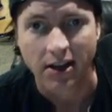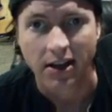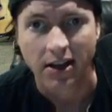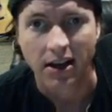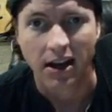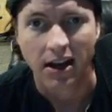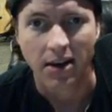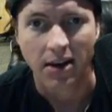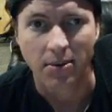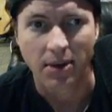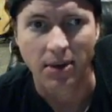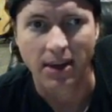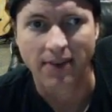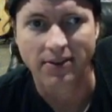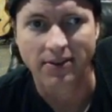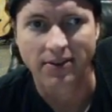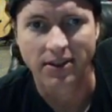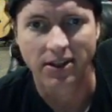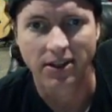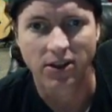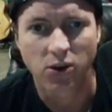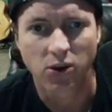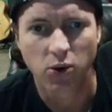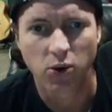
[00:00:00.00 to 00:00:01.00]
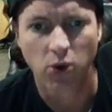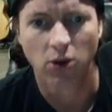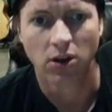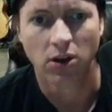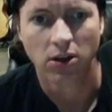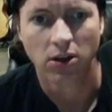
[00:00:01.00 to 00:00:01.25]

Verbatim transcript: Um, it gives it a cool